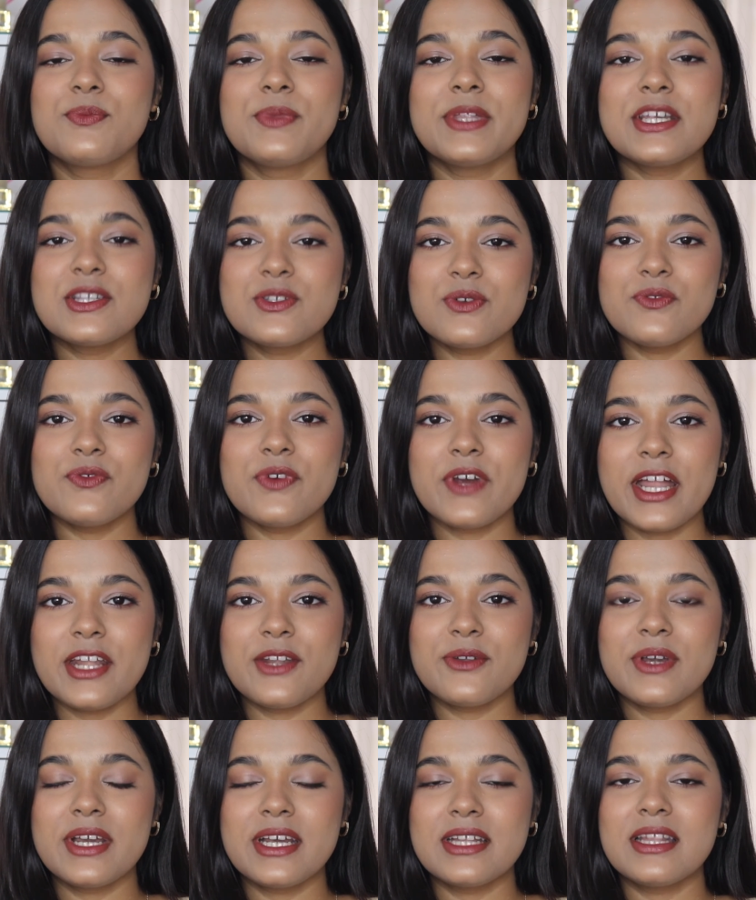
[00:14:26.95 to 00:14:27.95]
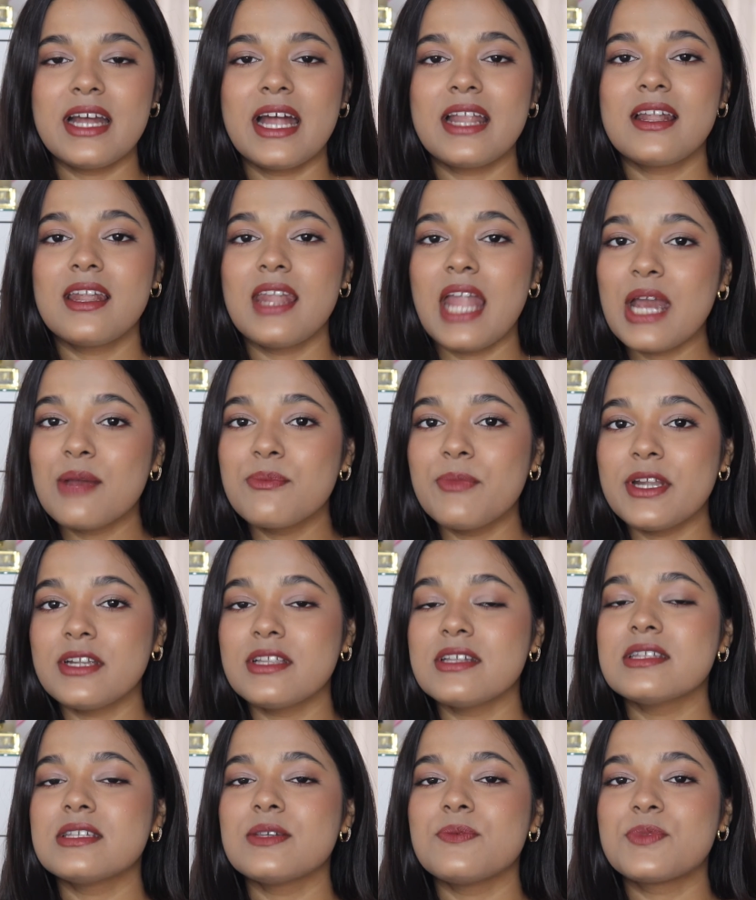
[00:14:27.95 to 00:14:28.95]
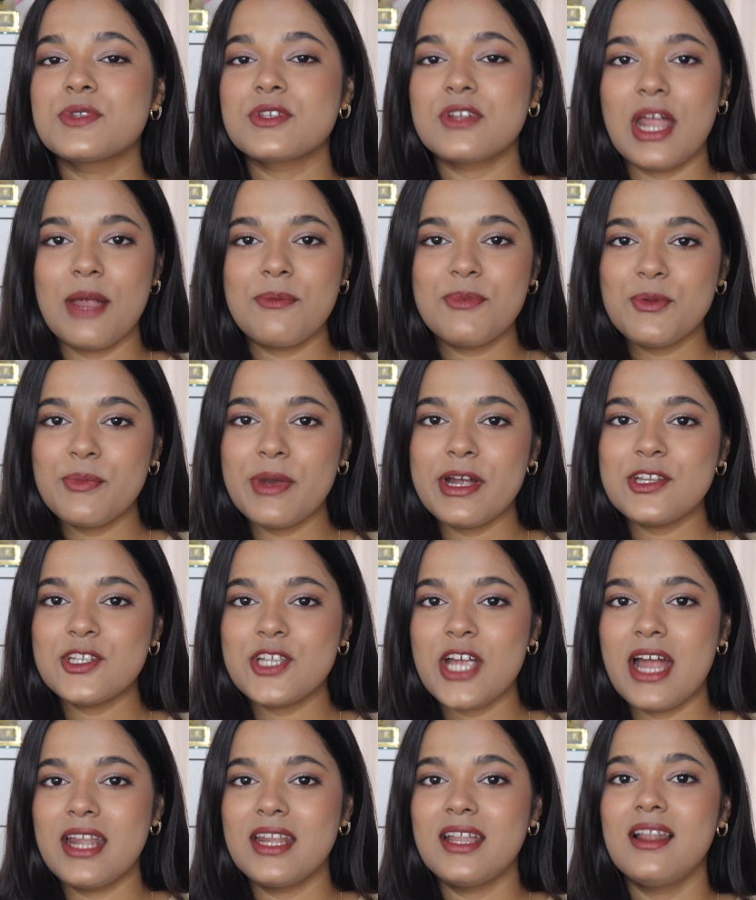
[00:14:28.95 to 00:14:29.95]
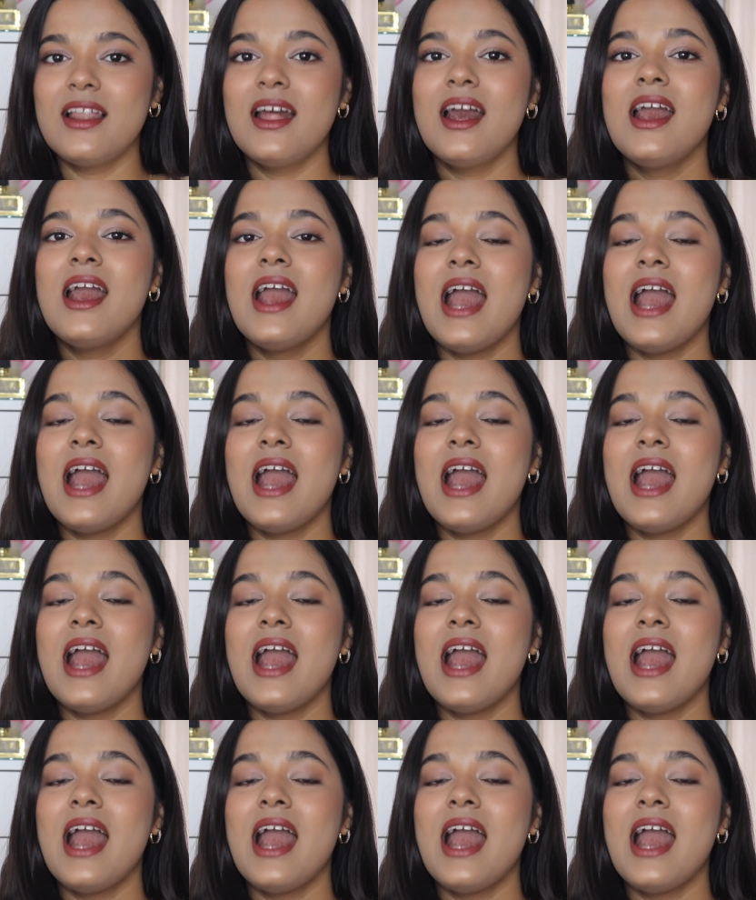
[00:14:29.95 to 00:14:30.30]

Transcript: please don't forget to hit that like button, subscribe to my channel,